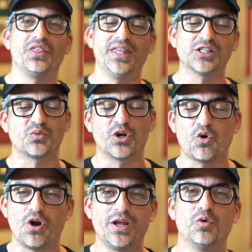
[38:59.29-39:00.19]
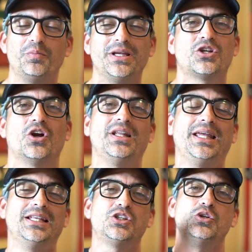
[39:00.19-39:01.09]
This recording will be turned
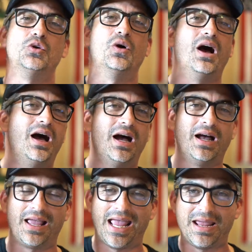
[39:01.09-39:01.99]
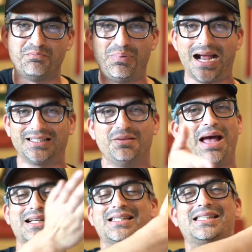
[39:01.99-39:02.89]
into a
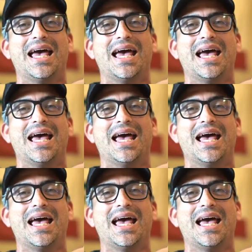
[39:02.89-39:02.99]
back-to-back set